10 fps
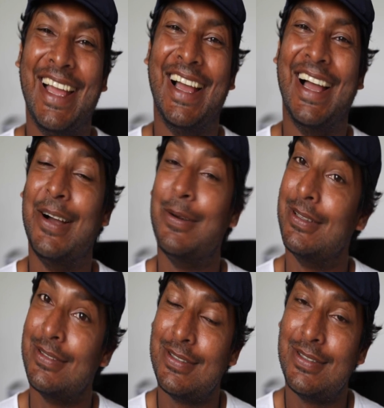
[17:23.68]

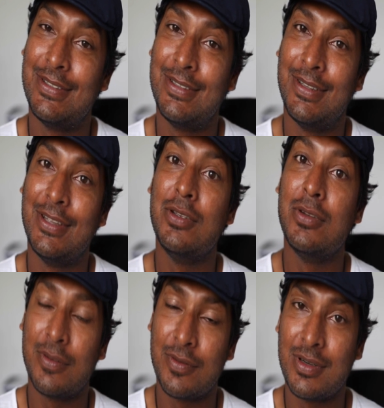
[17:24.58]
Well, to the youth
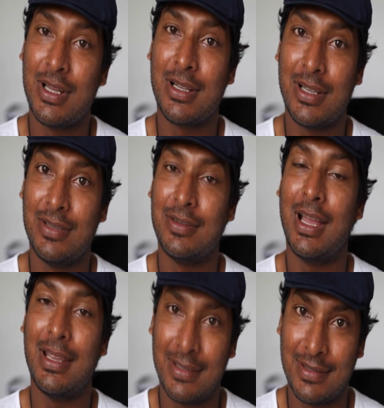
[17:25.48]
of Sri Lanka
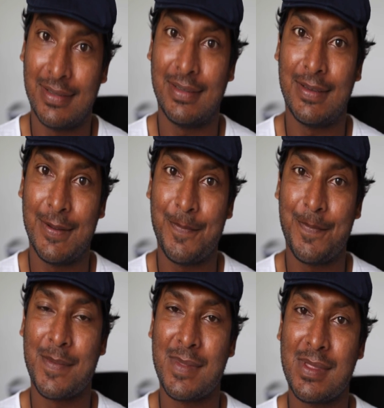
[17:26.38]
unites,
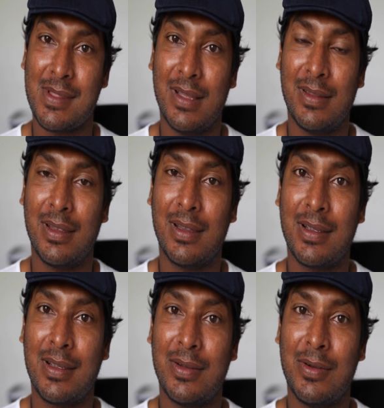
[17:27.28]
I think
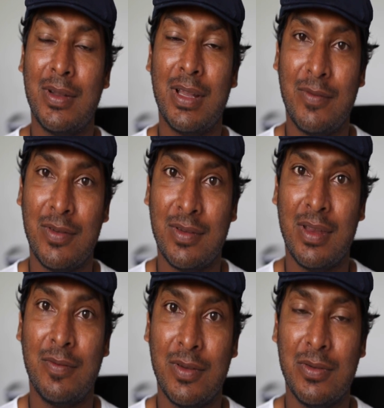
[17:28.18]
all I have to say
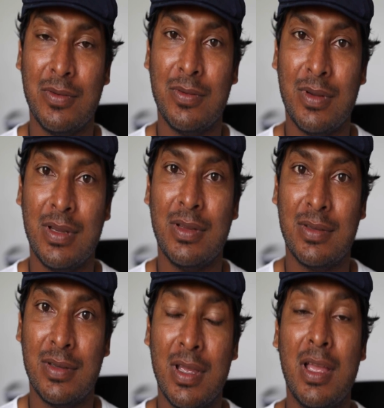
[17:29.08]
for you is
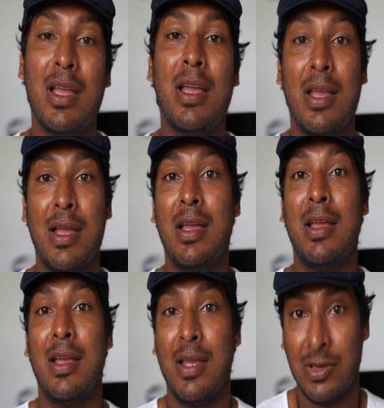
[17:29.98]

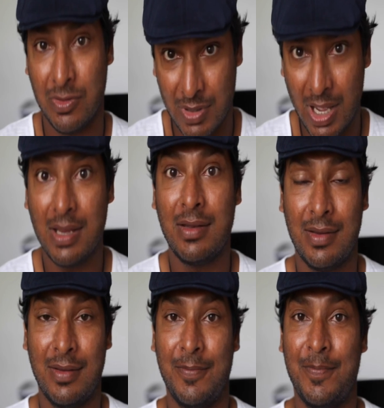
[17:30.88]
unite
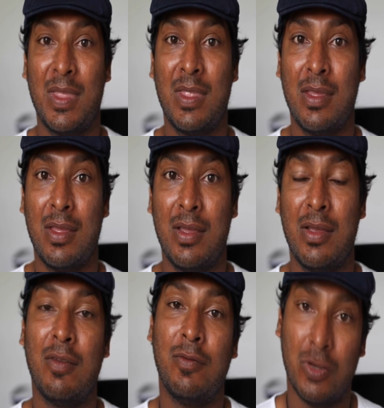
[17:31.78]

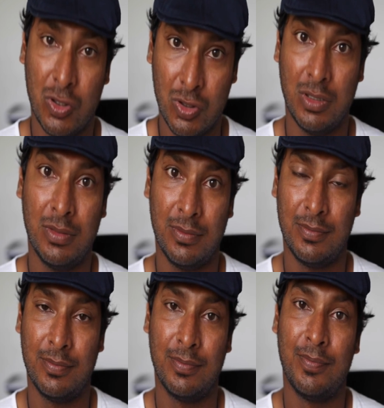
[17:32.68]
for good
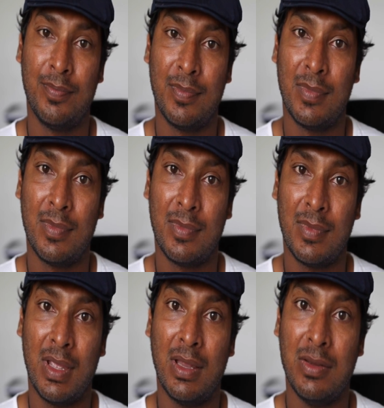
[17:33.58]

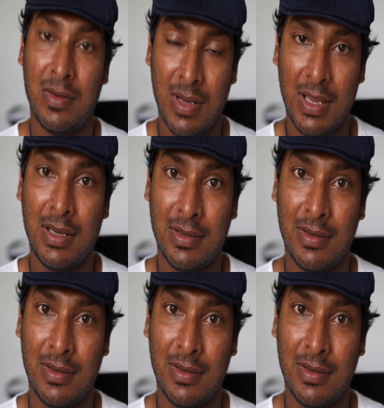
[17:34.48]
and unite